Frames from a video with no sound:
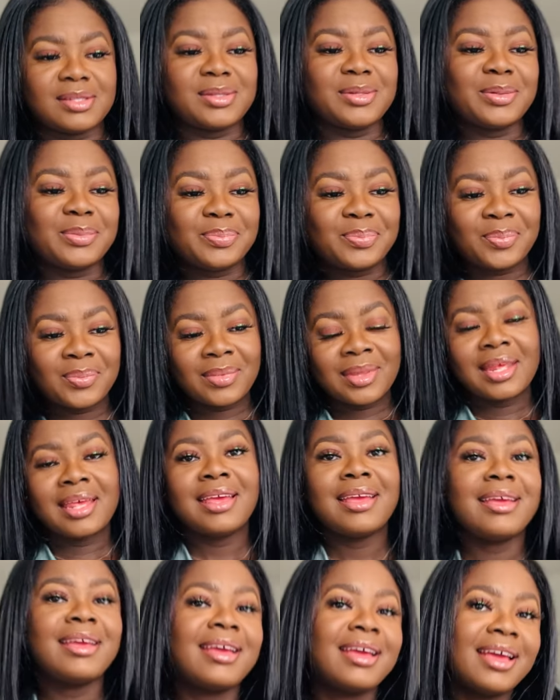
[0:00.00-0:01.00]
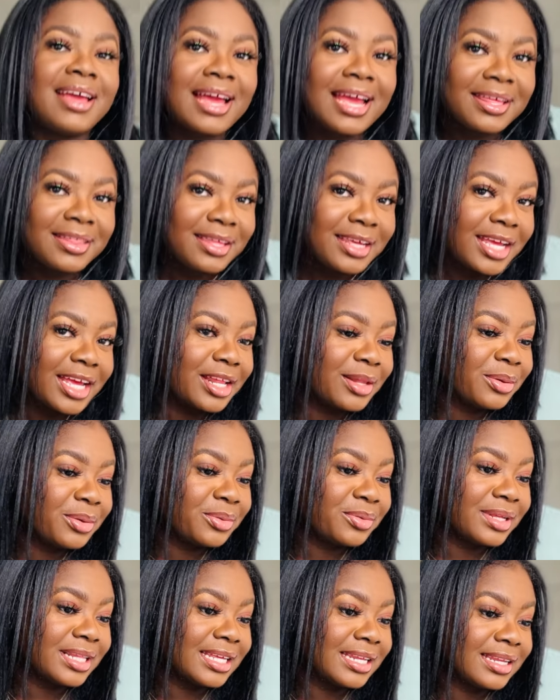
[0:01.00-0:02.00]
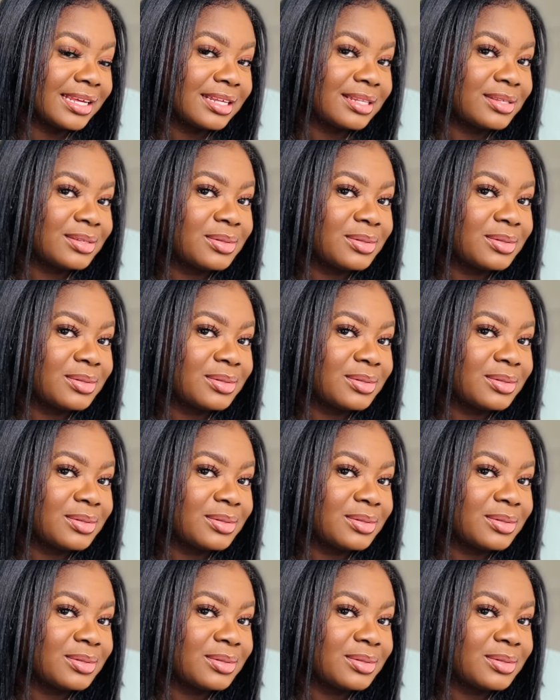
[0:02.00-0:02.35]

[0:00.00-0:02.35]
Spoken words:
So I think I look really nice